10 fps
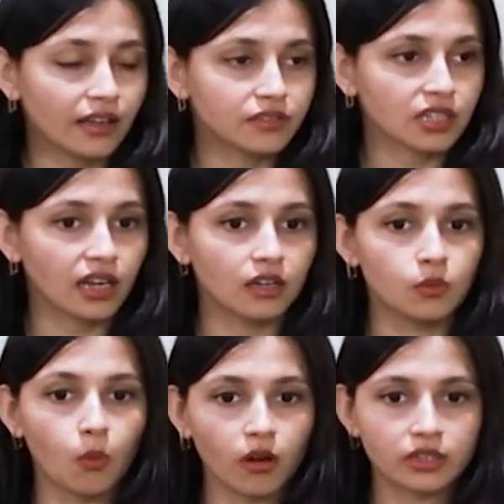lifestyle,
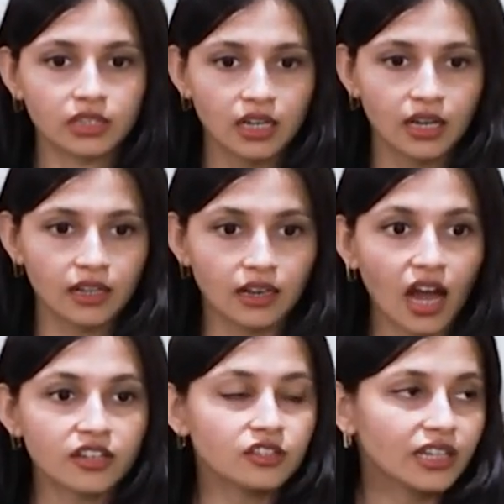who want
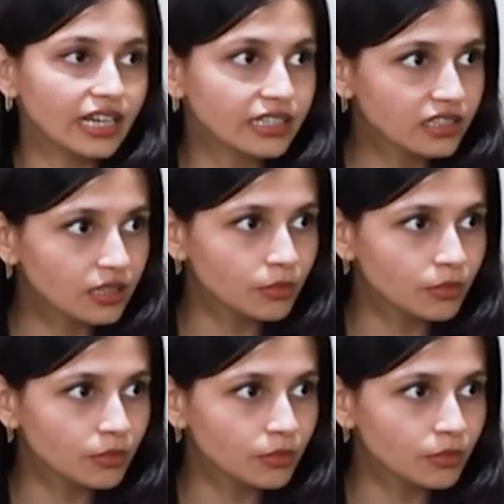larger gated